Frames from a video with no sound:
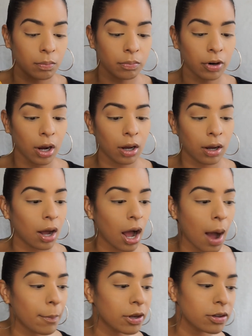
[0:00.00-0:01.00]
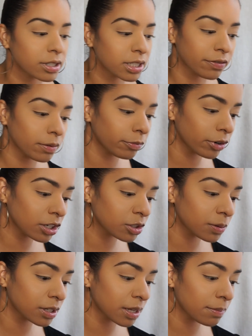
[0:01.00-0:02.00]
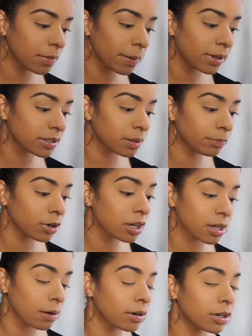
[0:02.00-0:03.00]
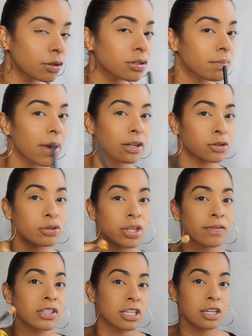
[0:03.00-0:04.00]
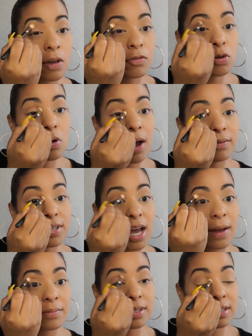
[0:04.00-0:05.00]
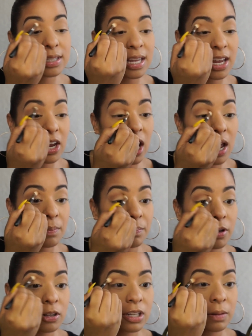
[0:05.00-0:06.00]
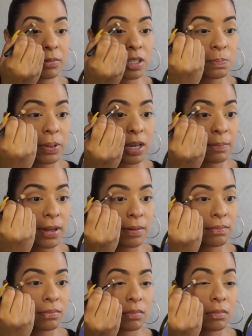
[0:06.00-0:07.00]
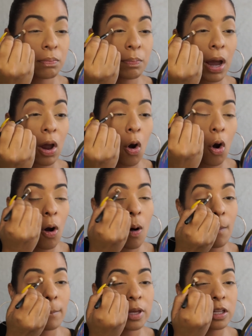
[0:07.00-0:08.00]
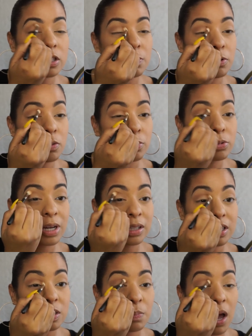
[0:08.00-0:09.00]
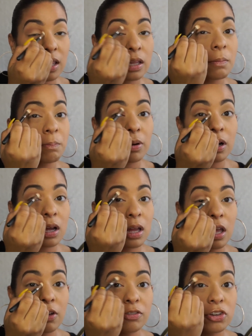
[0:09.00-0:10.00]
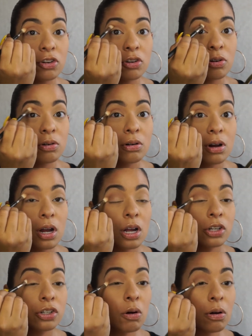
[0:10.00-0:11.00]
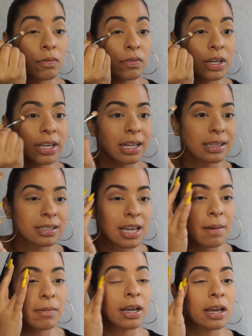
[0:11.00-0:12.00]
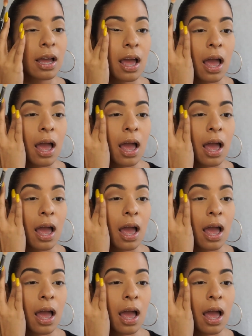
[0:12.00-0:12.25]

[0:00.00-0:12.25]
Bruh, I'm gonna use a different brush because maybe it's the brush. I'm gonna use the MAC 217. If you have time to sit here and build up this pigment, by all means, boo boo, get this palette. But if you don't really got the time, like,